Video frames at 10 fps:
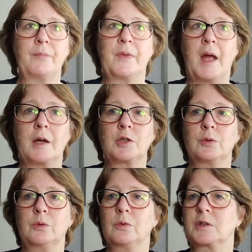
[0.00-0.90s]
the
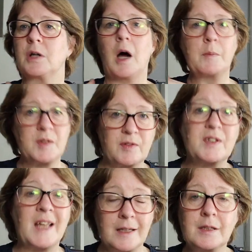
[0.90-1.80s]
actual types of
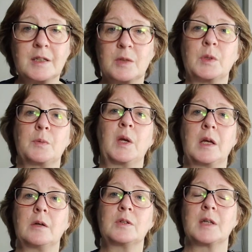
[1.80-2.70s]
sentences we
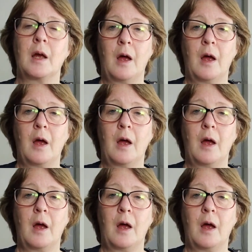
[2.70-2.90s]
use,